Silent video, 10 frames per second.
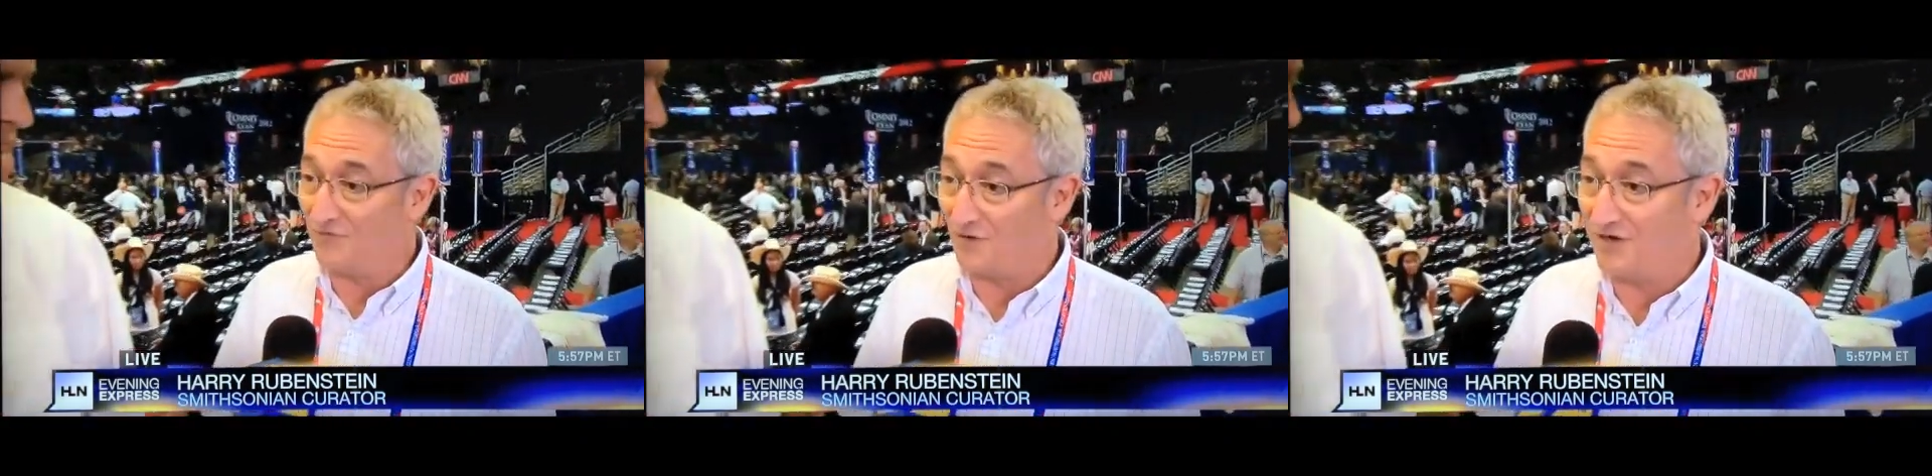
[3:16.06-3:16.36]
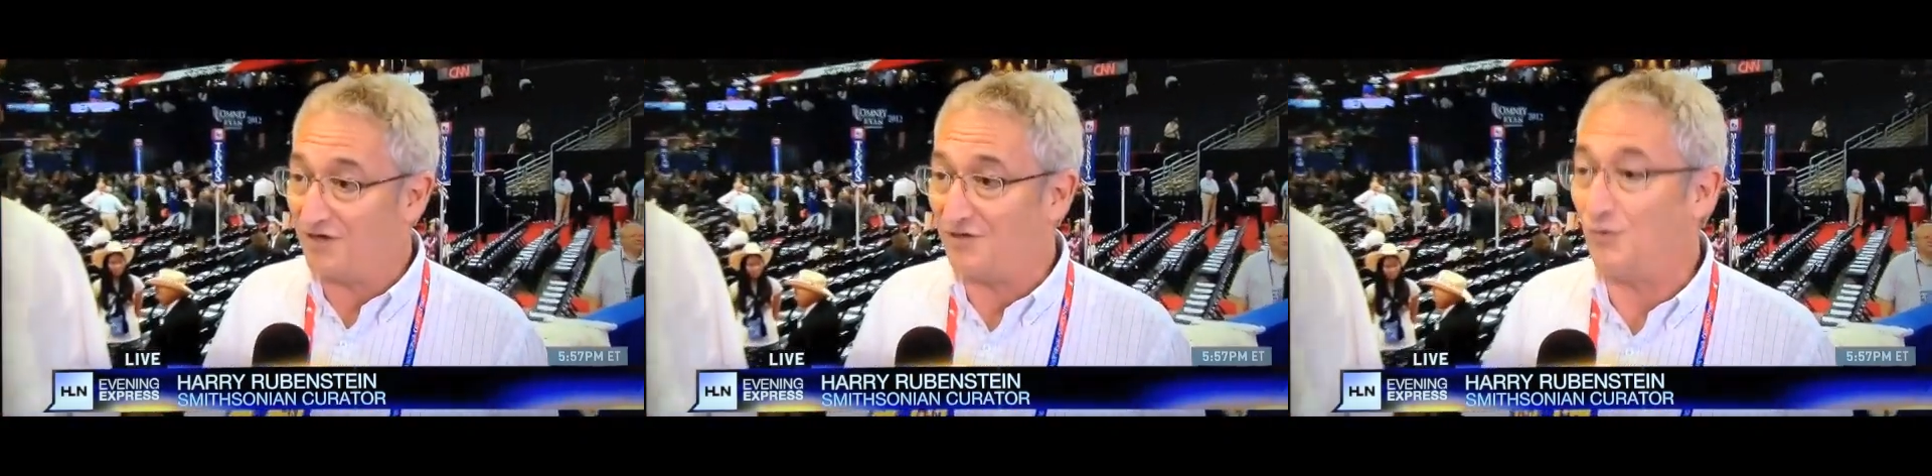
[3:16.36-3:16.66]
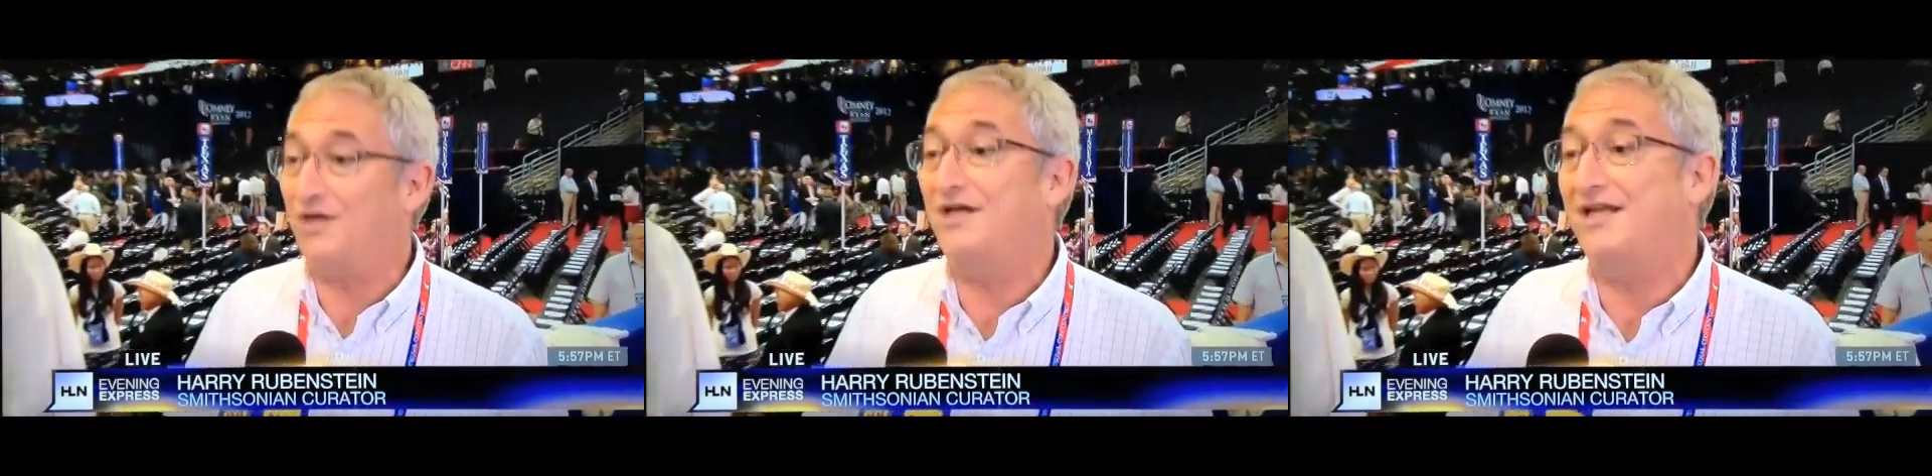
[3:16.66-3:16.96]
4 years
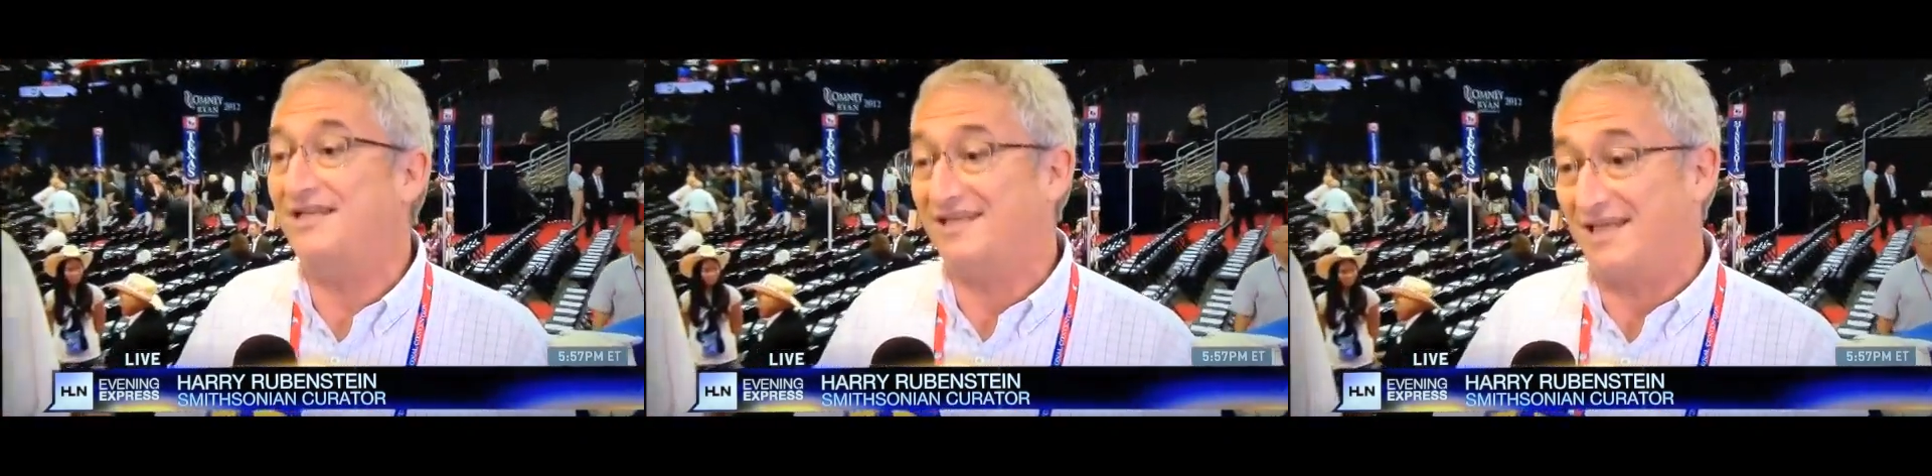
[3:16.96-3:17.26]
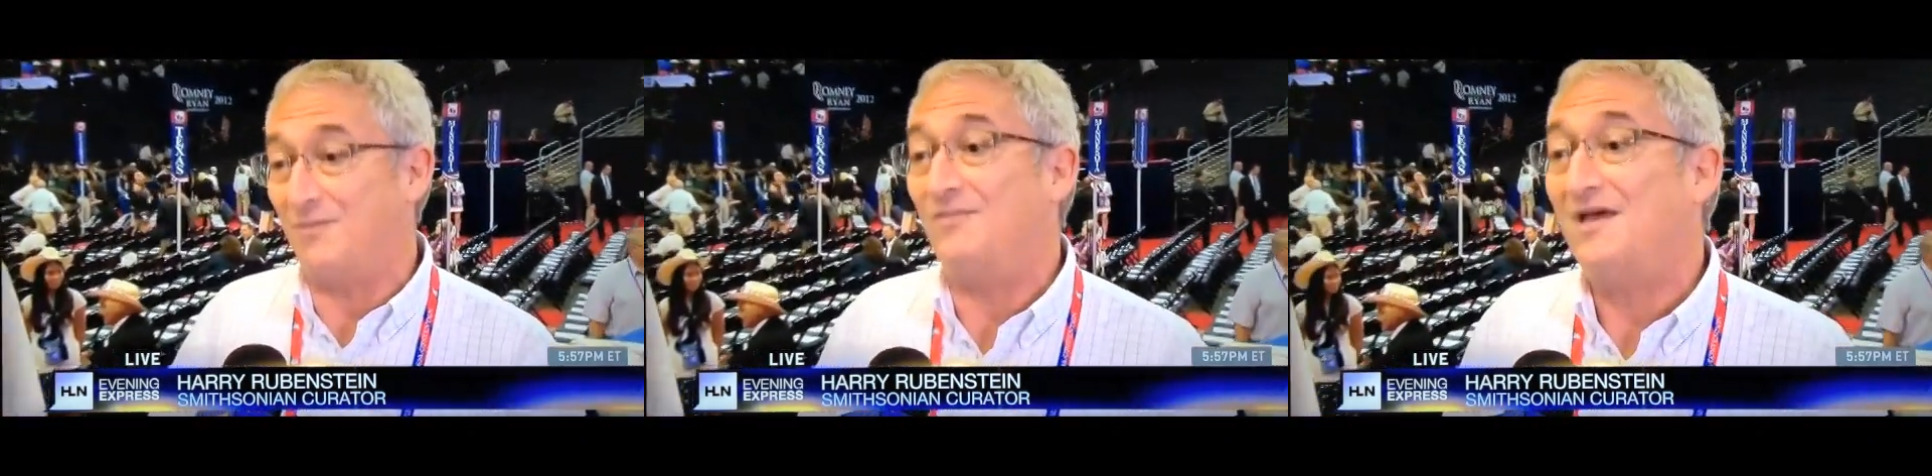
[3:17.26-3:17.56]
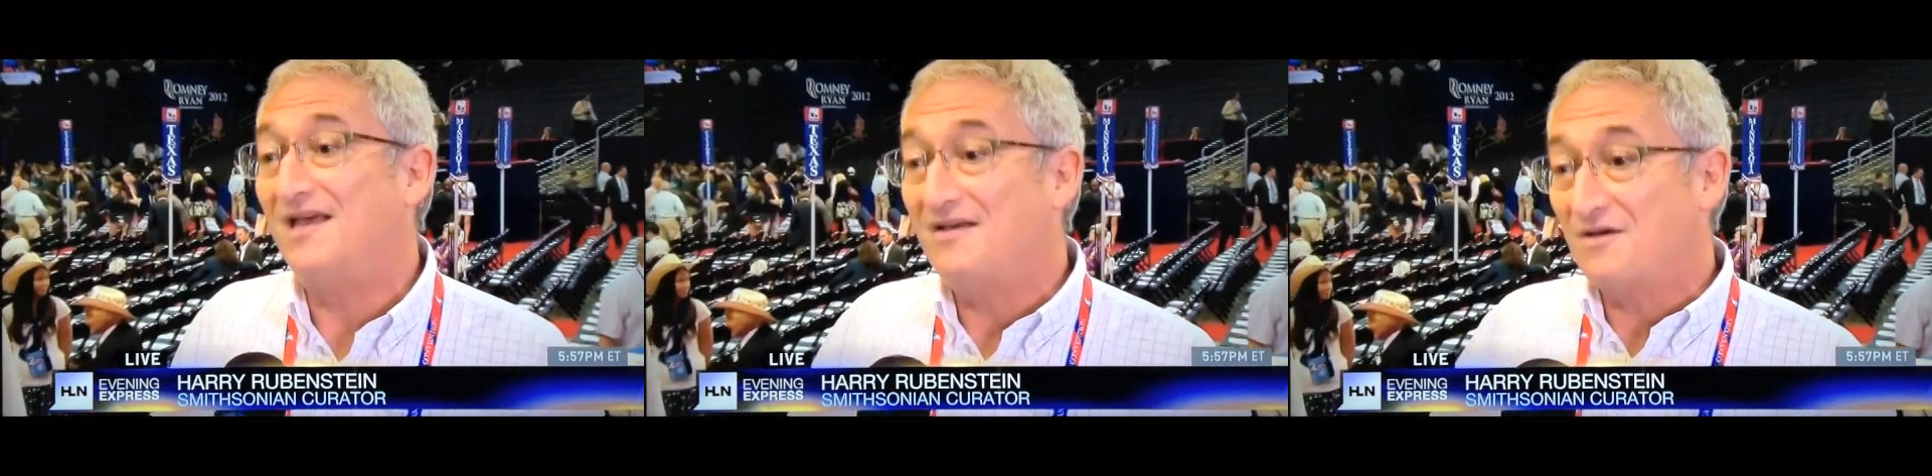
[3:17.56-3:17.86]
we needed to keep
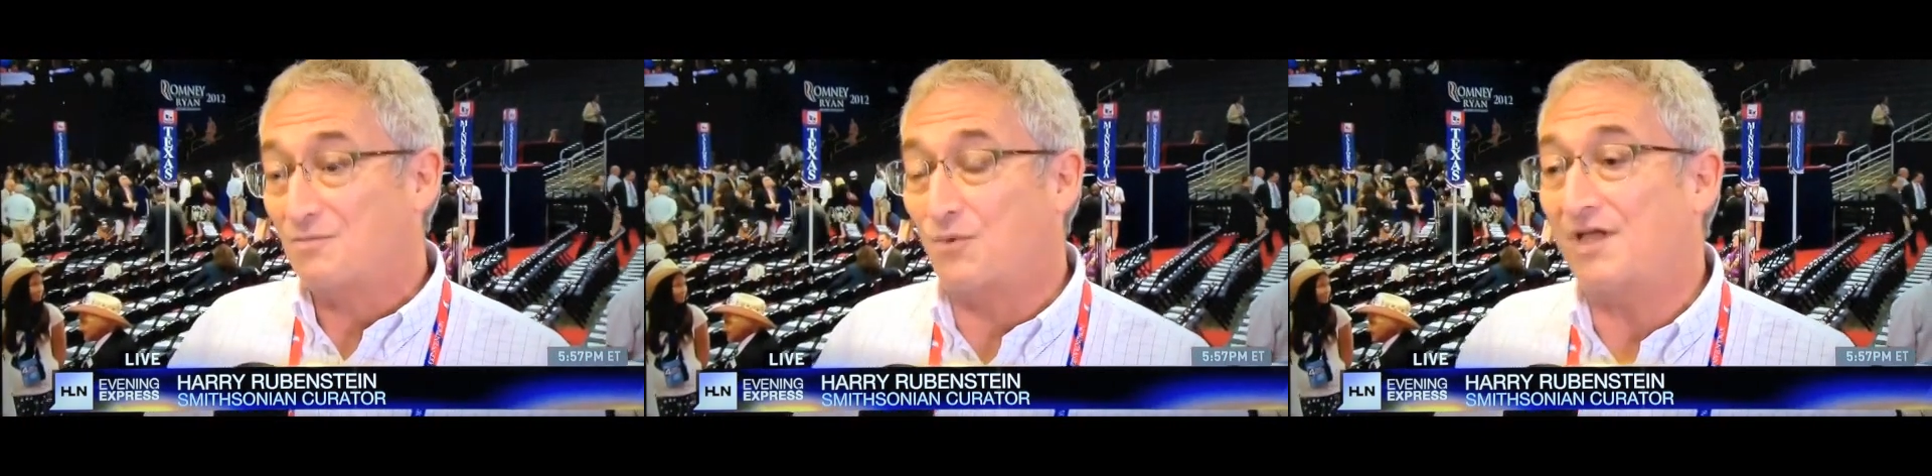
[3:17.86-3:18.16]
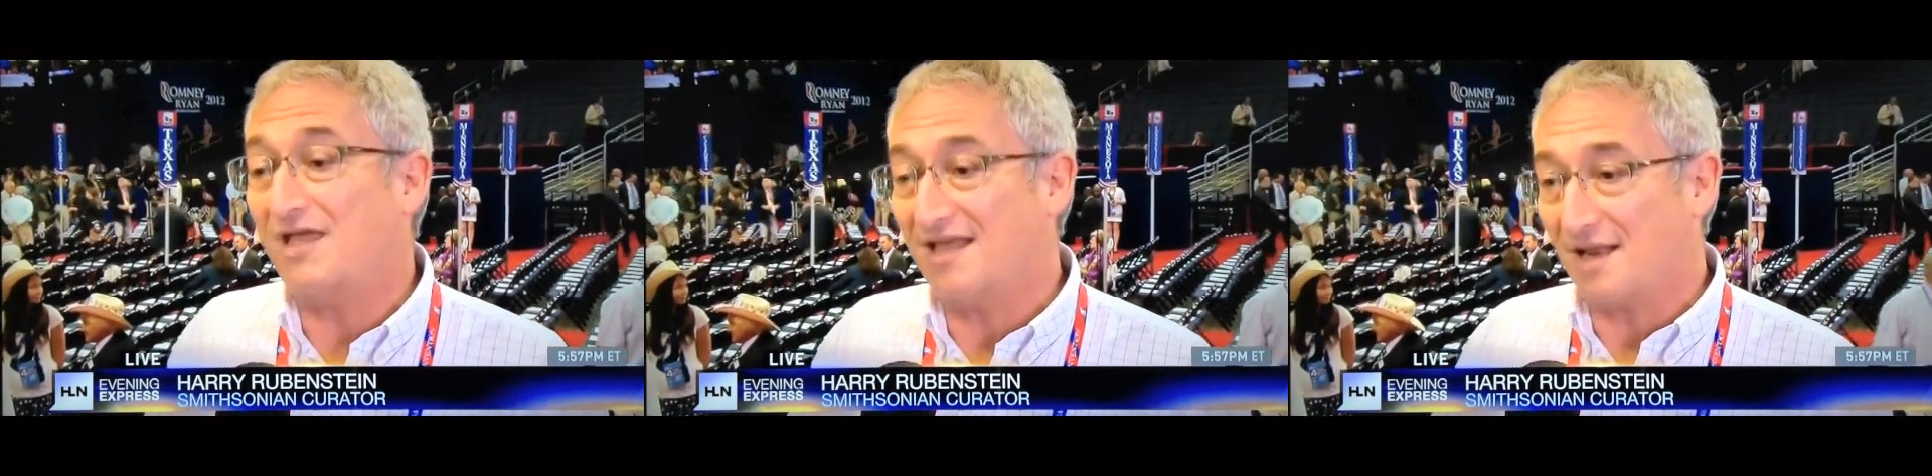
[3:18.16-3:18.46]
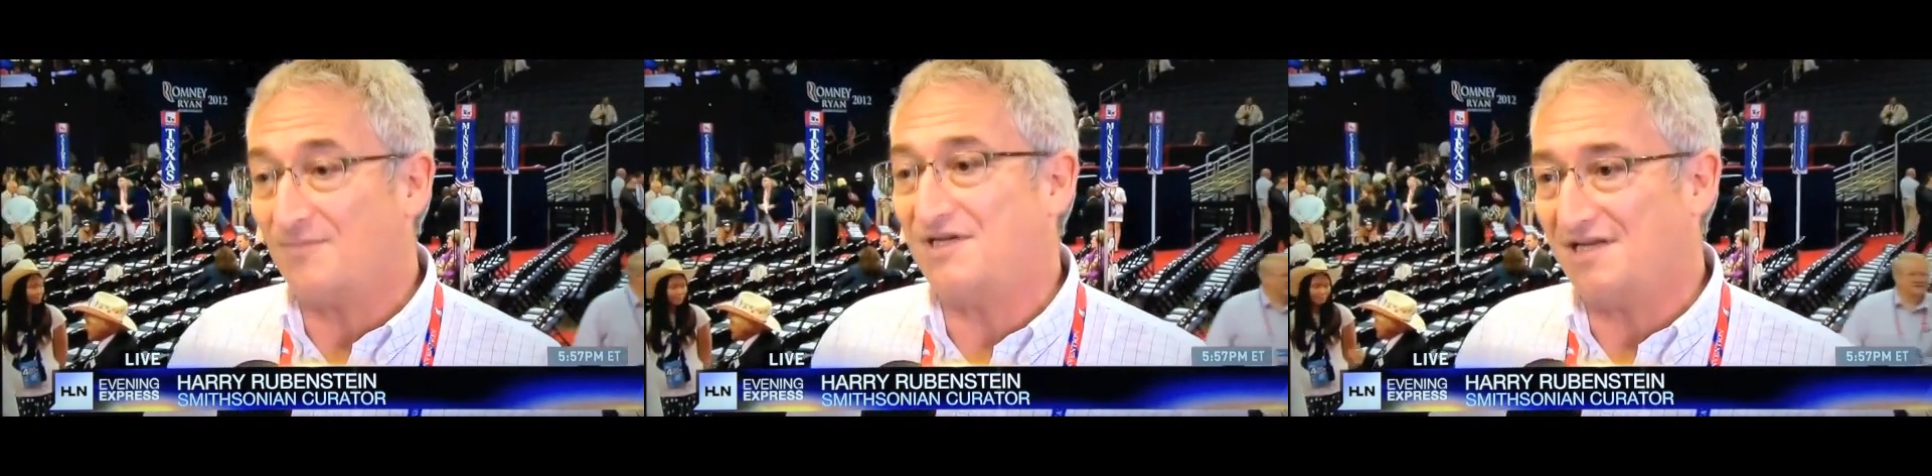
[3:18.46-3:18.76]
bringing
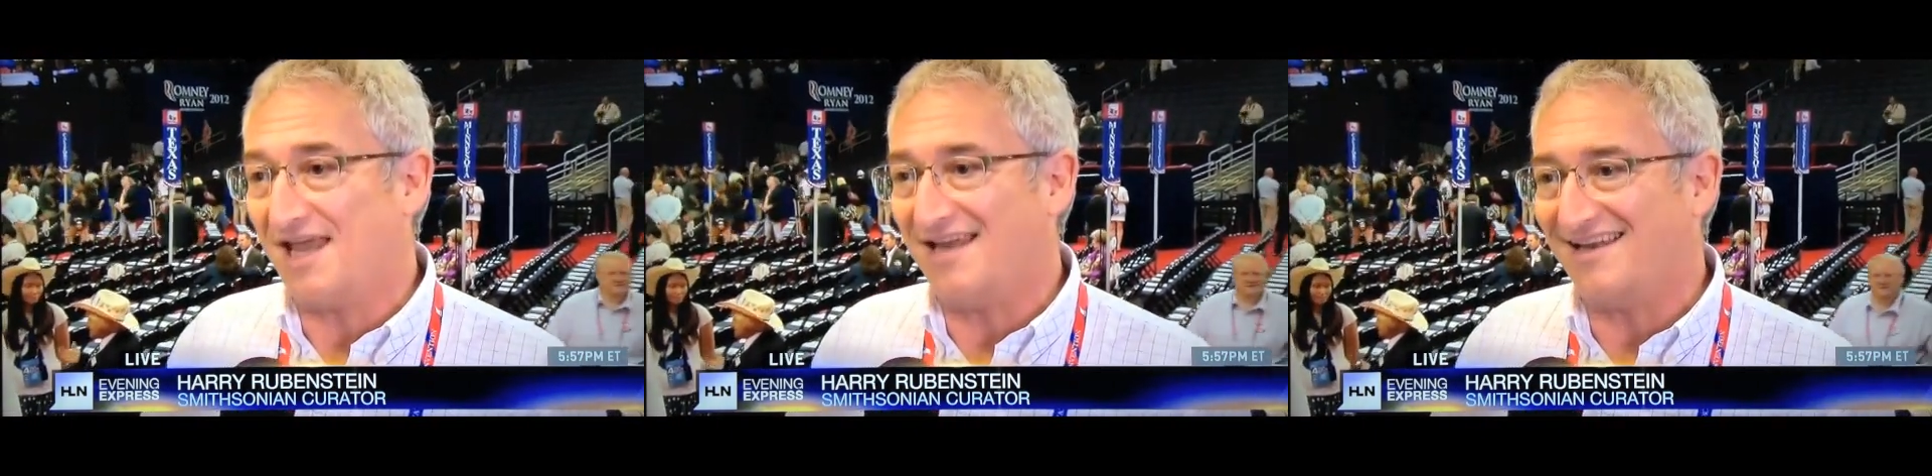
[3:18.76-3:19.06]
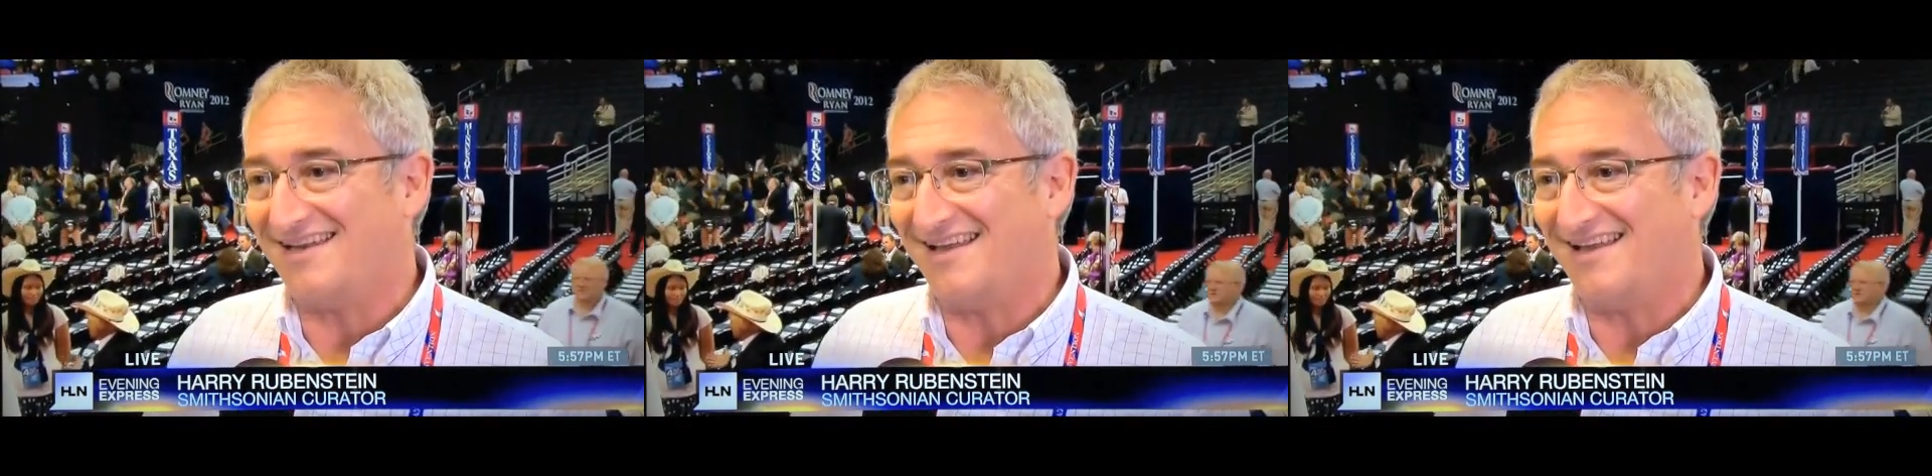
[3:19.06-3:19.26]
it up to date.